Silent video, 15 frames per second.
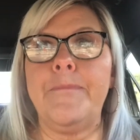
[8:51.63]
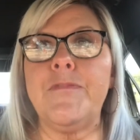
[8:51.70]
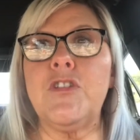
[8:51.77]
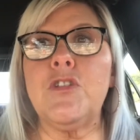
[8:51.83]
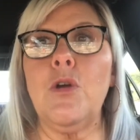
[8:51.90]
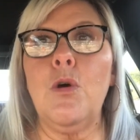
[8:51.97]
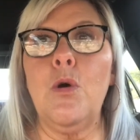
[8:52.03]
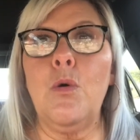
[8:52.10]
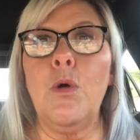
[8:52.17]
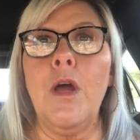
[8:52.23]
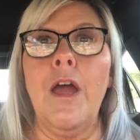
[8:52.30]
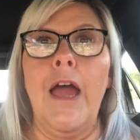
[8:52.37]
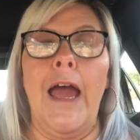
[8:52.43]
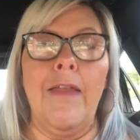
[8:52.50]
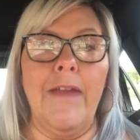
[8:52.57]
So,
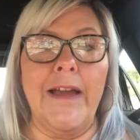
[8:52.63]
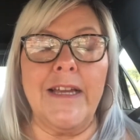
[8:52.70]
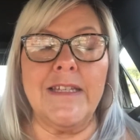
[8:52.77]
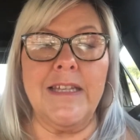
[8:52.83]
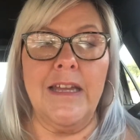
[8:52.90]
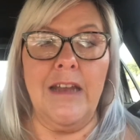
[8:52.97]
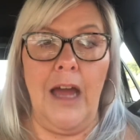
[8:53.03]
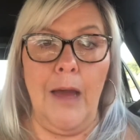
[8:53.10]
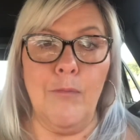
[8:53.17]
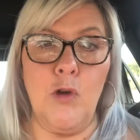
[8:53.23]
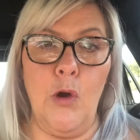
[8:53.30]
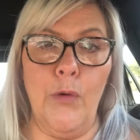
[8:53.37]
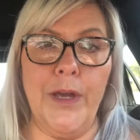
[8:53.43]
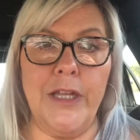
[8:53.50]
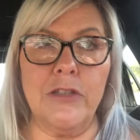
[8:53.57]
and like I said, I'm
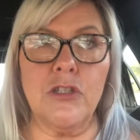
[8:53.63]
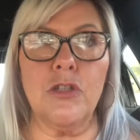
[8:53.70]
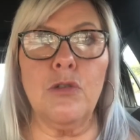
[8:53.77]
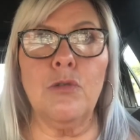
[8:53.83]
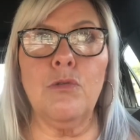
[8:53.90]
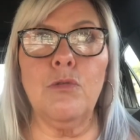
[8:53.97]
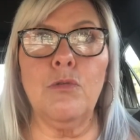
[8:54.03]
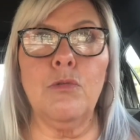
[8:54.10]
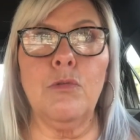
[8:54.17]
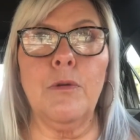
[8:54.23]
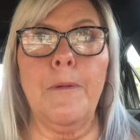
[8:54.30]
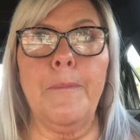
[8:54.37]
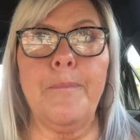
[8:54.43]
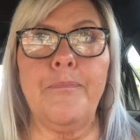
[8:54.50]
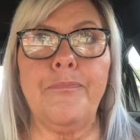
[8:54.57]
going
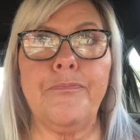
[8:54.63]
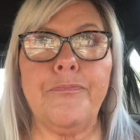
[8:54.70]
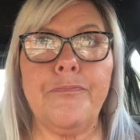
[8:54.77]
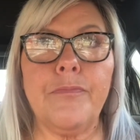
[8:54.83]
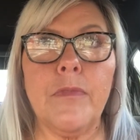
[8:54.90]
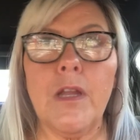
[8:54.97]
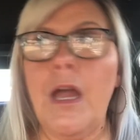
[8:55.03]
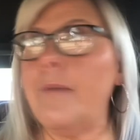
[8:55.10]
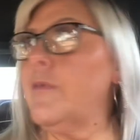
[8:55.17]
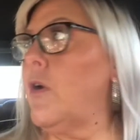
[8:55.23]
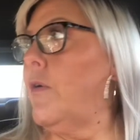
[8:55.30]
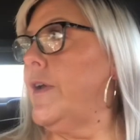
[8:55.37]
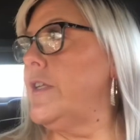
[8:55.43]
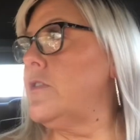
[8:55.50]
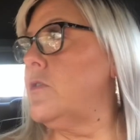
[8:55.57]
to
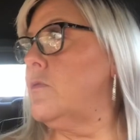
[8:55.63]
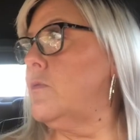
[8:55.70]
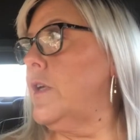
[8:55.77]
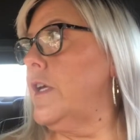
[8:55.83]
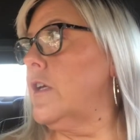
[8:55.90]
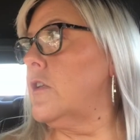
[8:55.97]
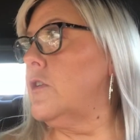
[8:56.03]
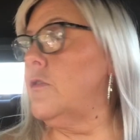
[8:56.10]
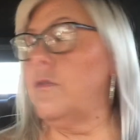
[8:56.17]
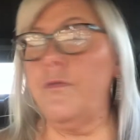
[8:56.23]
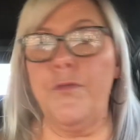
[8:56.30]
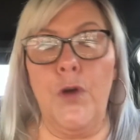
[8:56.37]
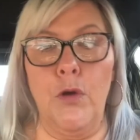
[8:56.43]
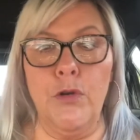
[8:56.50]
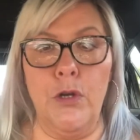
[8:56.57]
include
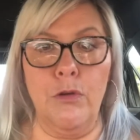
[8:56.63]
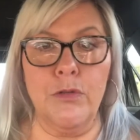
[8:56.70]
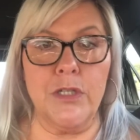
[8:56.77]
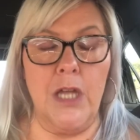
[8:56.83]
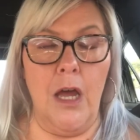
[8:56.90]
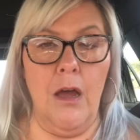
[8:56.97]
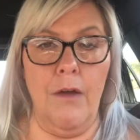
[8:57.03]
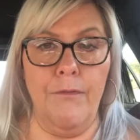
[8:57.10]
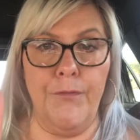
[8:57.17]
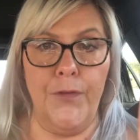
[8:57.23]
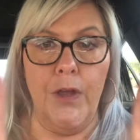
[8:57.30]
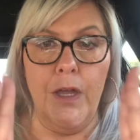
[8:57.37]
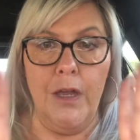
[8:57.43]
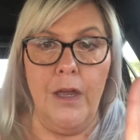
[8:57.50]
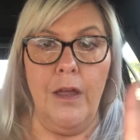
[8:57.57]
photos of
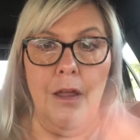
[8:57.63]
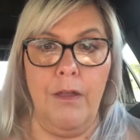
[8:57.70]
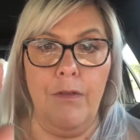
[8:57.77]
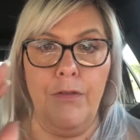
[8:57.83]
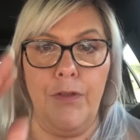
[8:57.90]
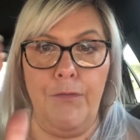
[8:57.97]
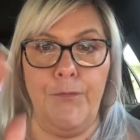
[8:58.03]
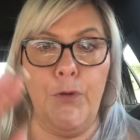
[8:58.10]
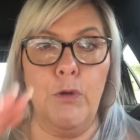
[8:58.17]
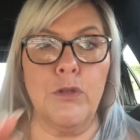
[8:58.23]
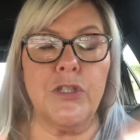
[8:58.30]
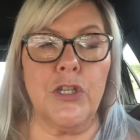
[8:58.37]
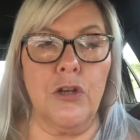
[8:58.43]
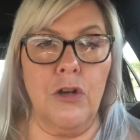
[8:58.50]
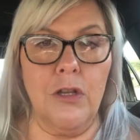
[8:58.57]
the
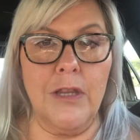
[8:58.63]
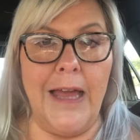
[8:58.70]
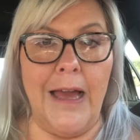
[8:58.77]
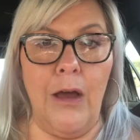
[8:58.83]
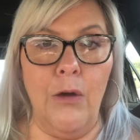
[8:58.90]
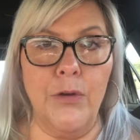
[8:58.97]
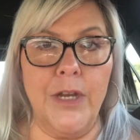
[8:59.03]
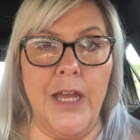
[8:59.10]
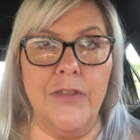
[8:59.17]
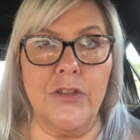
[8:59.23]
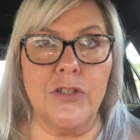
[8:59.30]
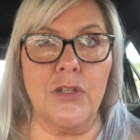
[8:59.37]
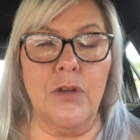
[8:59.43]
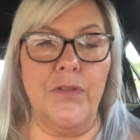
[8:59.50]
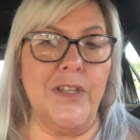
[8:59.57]
foods that are allowed and
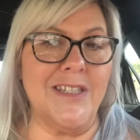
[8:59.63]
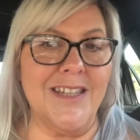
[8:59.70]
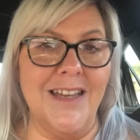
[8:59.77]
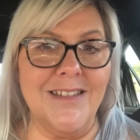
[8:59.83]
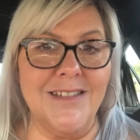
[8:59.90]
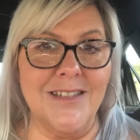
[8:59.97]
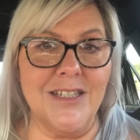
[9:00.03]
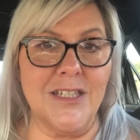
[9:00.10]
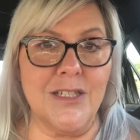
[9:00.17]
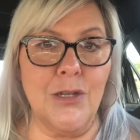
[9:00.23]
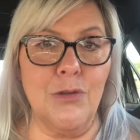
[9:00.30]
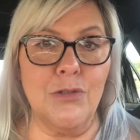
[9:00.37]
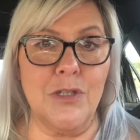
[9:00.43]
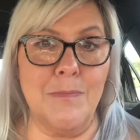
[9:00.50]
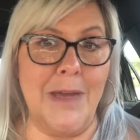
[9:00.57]
the serving sizes,
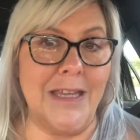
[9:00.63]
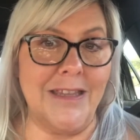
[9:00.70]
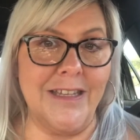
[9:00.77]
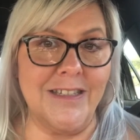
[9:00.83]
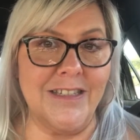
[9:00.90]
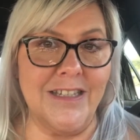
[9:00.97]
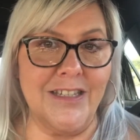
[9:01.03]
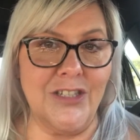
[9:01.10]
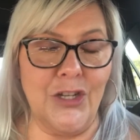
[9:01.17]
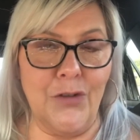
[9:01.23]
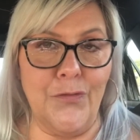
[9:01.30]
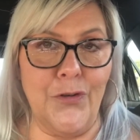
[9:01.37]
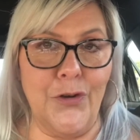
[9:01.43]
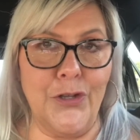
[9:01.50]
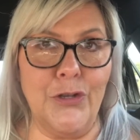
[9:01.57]
so to make things
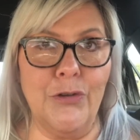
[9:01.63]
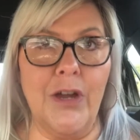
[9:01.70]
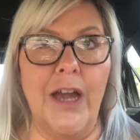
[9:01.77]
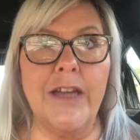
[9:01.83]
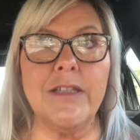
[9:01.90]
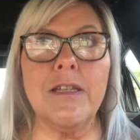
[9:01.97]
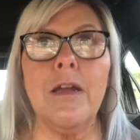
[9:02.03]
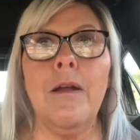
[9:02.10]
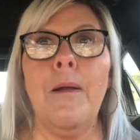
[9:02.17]
easier for you guys.